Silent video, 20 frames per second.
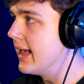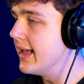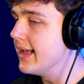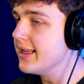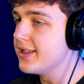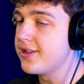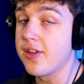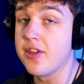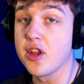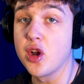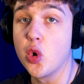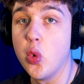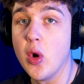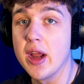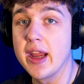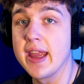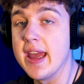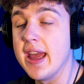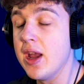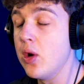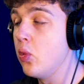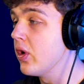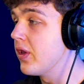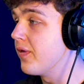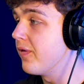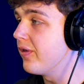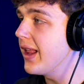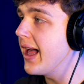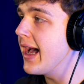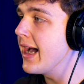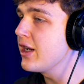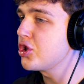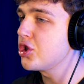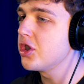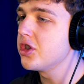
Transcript: is the quick hit with flash.